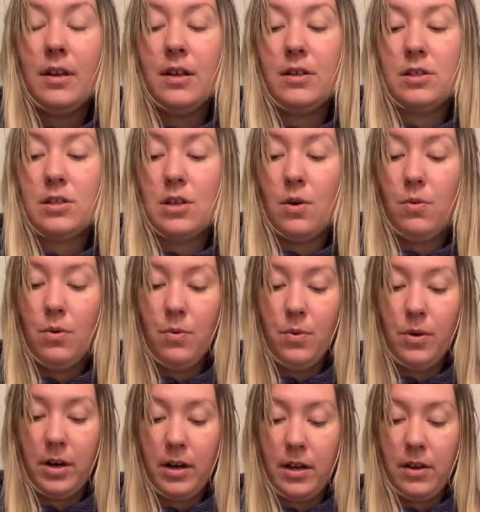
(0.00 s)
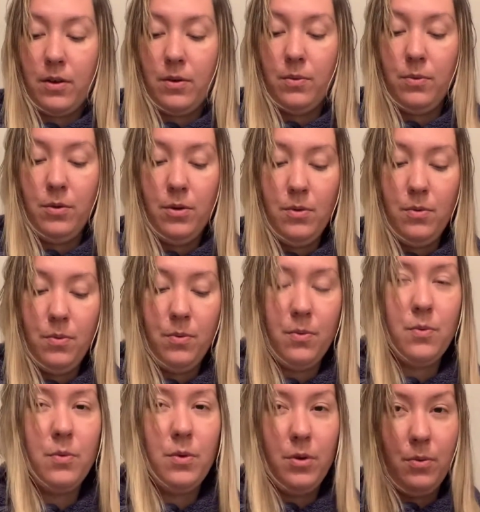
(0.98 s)
So we'll
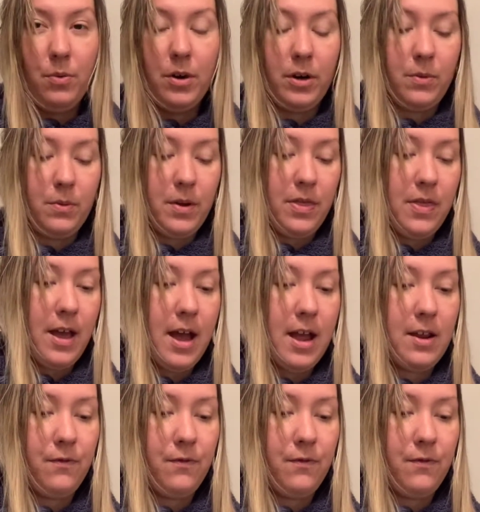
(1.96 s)
work with that.